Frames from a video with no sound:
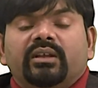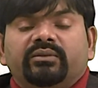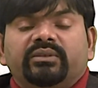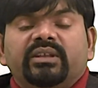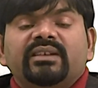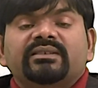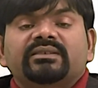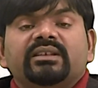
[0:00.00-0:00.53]

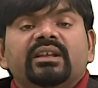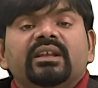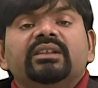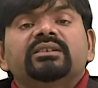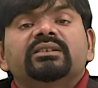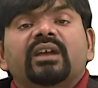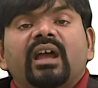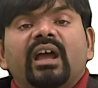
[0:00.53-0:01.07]
things
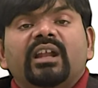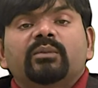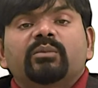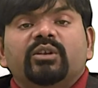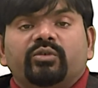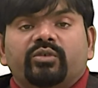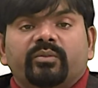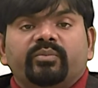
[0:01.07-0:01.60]
in the
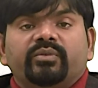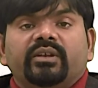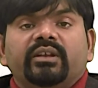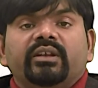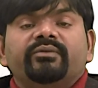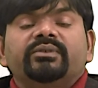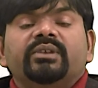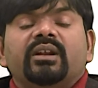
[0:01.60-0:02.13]
animal group.
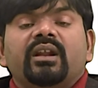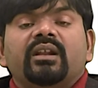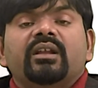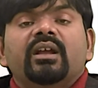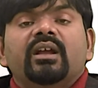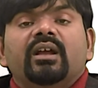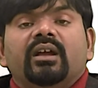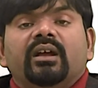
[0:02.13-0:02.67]
If there are
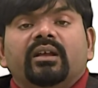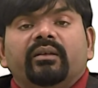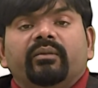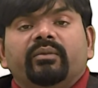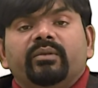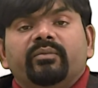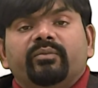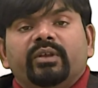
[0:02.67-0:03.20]

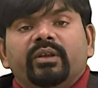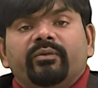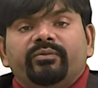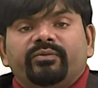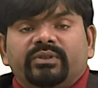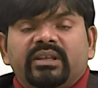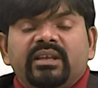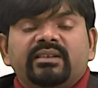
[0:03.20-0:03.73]

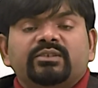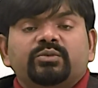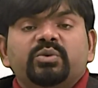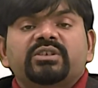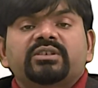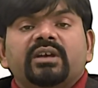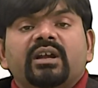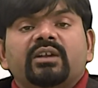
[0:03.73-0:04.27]
if things
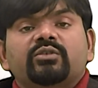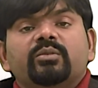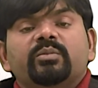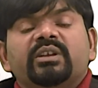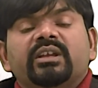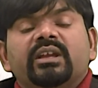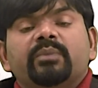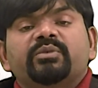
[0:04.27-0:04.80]
which are to
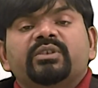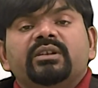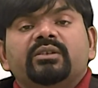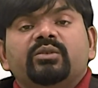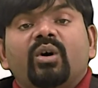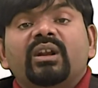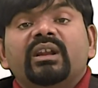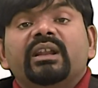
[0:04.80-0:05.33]
be kept in
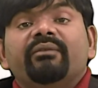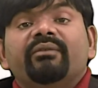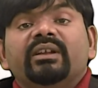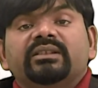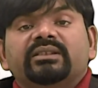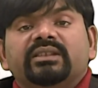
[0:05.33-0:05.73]
non-living